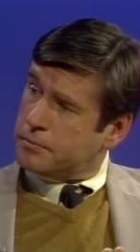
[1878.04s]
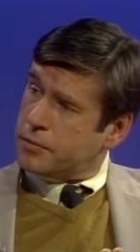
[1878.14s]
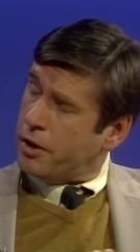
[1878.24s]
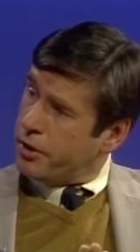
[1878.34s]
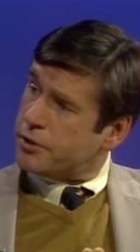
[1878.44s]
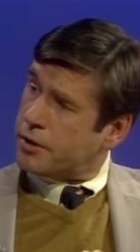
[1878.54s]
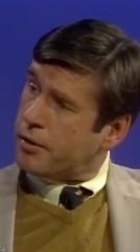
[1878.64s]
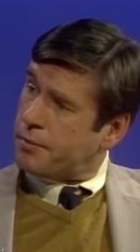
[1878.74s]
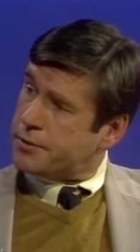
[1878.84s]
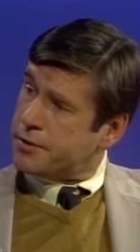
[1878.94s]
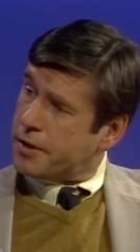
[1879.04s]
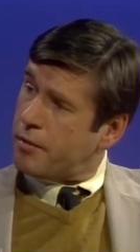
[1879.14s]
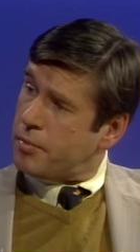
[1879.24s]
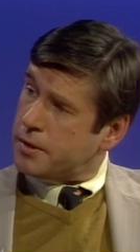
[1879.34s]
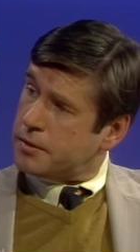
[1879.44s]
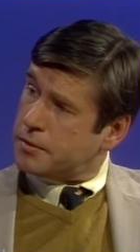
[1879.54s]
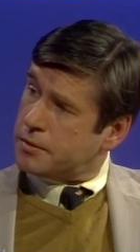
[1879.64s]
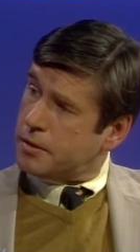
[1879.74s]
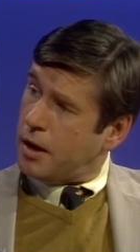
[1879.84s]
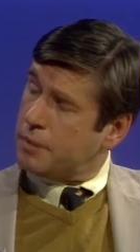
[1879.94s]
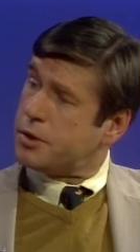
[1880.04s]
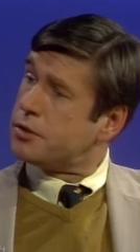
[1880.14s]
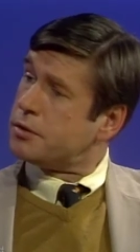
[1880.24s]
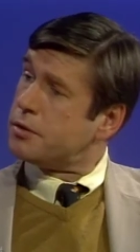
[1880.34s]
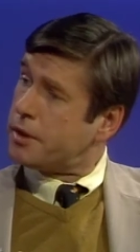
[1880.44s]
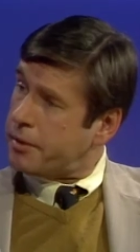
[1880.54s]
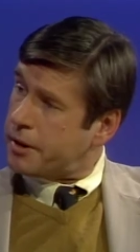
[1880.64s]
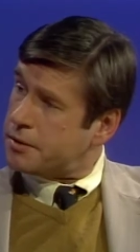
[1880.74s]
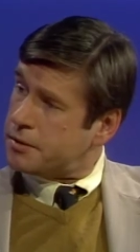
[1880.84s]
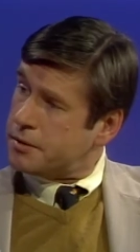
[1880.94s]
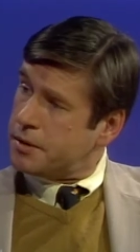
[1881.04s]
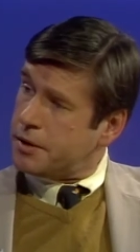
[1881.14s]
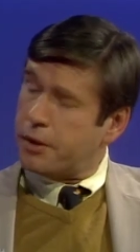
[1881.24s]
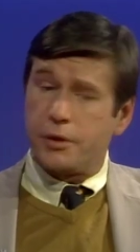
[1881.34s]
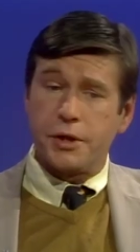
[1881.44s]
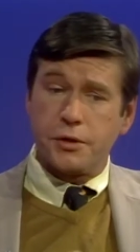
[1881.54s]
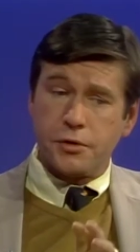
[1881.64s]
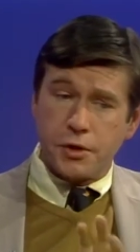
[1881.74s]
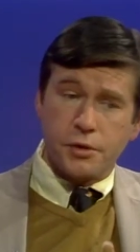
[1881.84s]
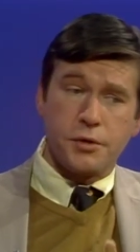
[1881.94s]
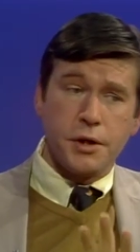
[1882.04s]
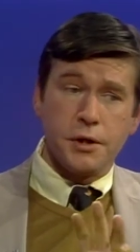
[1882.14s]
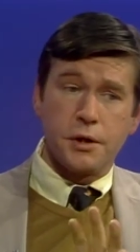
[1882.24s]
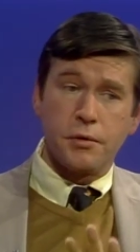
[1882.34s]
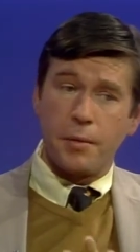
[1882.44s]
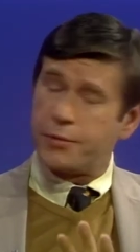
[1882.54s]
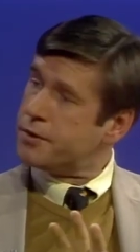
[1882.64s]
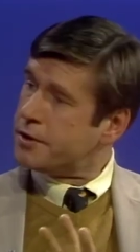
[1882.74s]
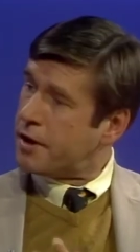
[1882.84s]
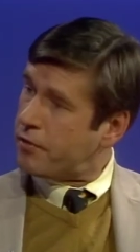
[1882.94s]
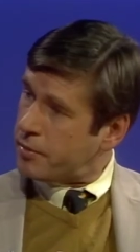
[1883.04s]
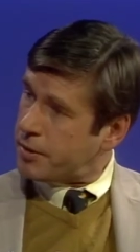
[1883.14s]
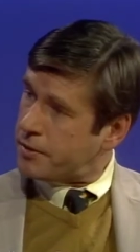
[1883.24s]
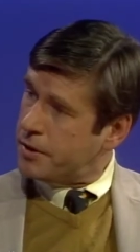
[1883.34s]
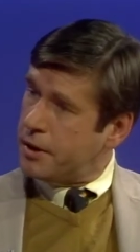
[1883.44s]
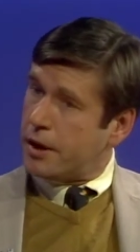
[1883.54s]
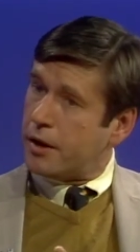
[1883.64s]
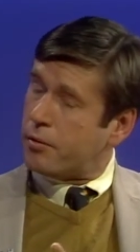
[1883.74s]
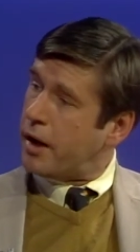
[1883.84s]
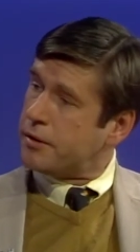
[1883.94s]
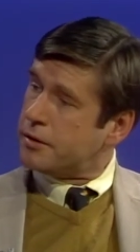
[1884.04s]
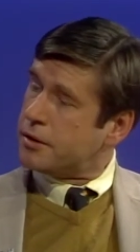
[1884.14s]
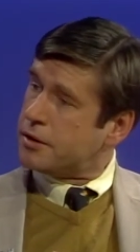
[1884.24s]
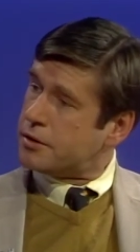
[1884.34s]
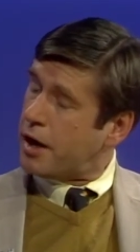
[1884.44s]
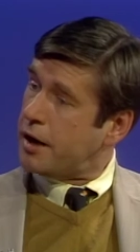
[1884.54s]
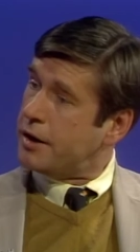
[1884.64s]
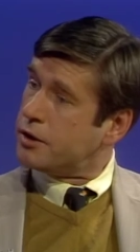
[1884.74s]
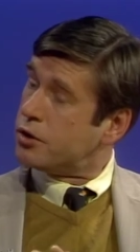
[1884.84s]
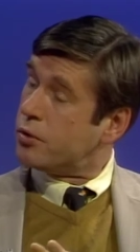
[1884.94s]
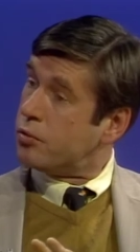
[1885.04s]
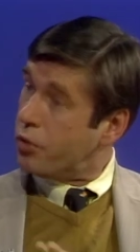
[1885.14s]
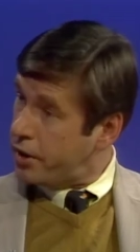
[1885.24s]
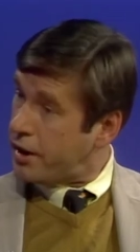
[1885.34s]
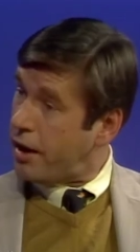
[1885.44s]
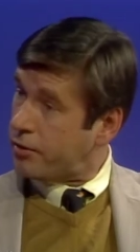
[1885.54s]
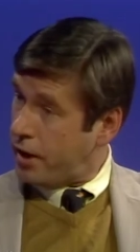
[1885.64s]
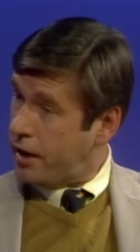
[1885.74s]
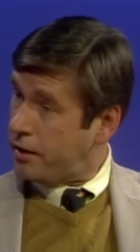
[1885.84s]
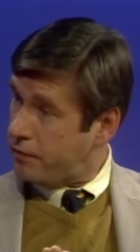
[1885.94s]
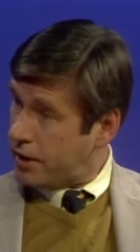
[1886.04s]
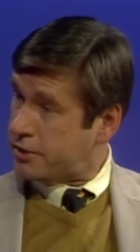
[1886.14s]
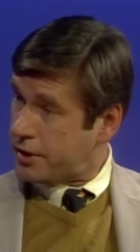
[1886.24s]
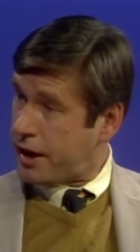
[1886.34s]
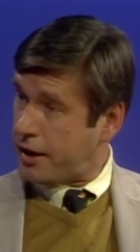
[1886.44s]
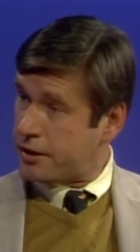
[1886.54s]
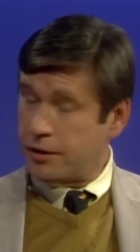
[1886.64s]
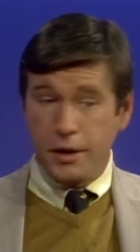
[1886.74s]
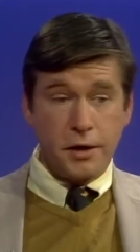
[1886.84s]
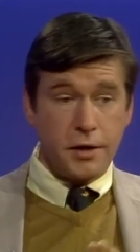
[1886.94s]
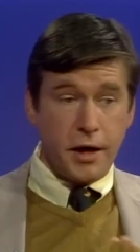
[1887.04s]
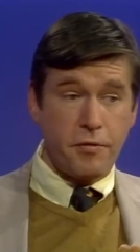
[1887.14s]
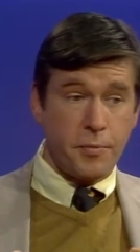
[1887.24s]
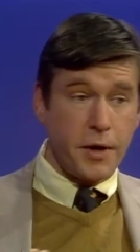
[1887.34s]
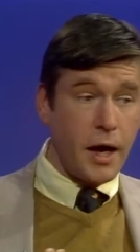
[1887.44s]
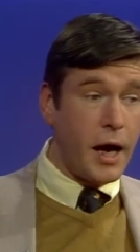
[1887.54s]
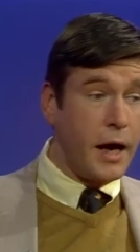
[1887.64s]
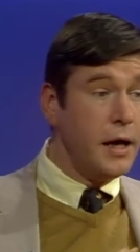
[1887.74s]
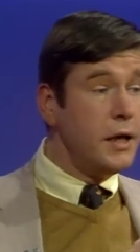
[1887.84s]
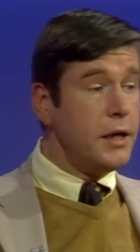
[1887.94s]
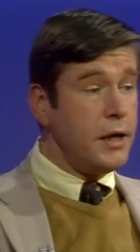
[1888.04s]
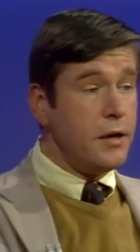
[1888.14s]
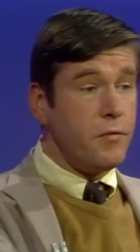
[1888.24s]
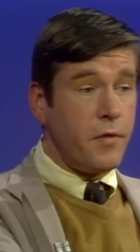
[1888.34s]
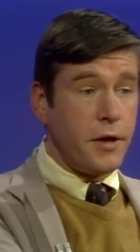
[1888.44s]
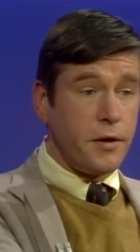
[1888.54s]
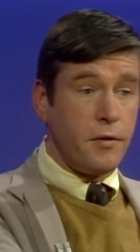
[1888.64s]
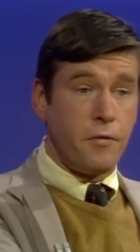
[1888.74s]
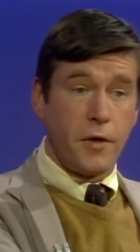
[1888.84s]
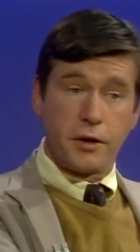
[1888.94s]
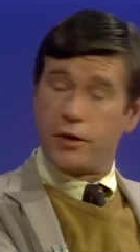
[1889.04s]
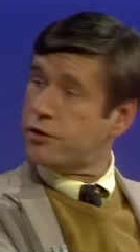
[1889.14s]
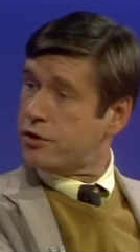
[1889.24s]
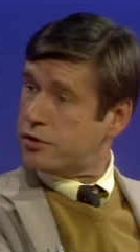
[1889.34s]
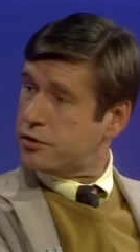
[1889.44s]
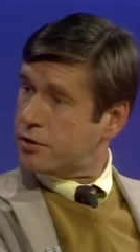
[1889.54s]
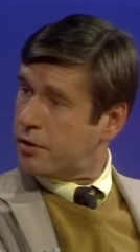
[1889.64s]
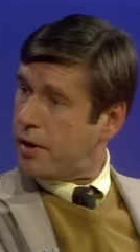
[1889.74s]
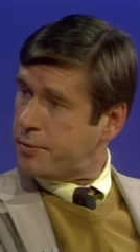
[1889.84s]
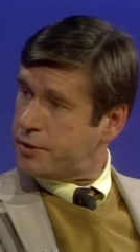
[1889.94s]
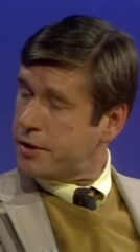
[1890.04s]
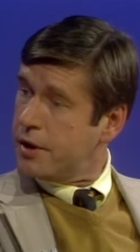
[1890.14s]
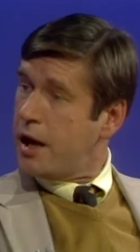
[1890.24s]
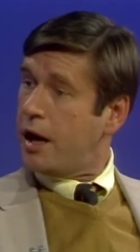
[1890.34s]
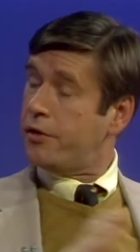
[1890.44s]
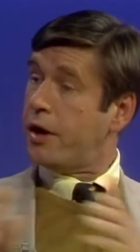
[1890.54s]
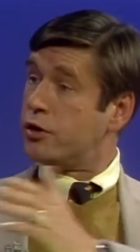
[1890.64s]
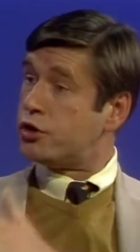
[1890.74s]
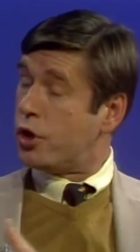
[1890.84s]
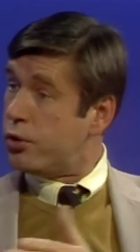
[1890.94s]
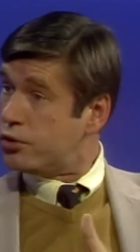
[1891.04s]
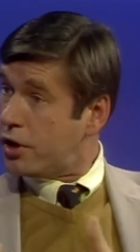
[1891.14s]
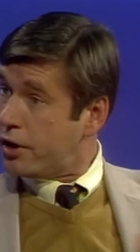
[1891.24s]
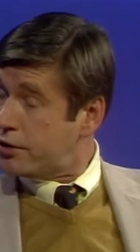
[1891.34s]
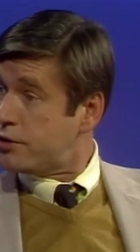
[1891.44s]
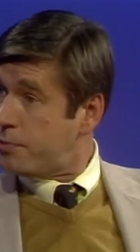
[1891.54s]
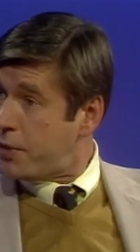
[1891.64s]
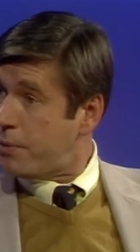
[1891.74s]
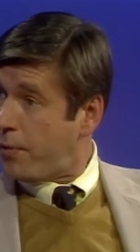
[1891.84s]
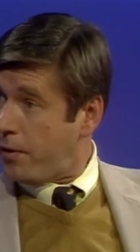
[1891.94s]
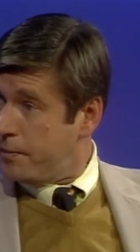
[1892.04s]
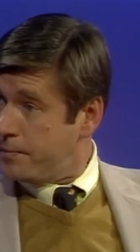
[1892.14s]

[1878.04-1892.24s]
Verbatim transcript: there is corruption in government. I'm just sure there is. There is existing corruption in government. And rather than deciding to root it out and investigate it, the FBI invented fictitious corruption and then chose a list of people